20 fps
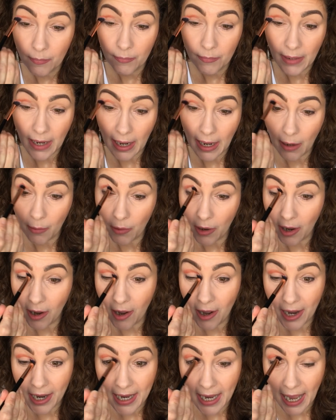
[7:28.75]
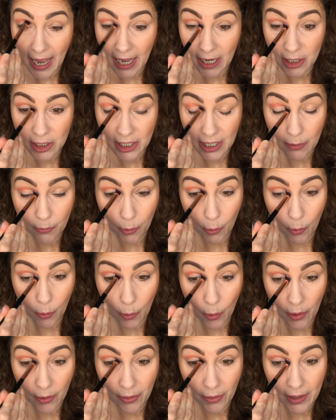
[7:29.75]
Now, I actually
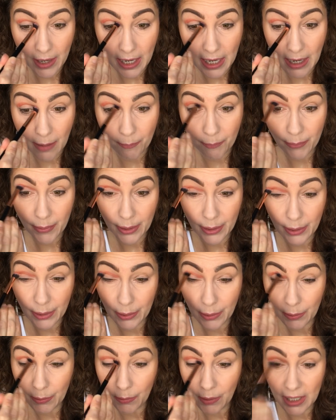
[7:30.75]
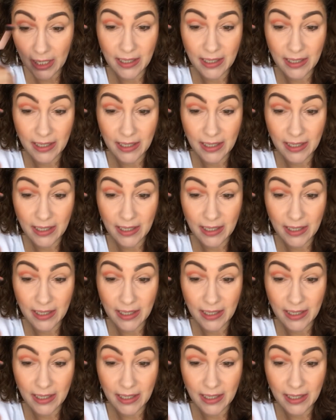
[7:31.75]
wore the blue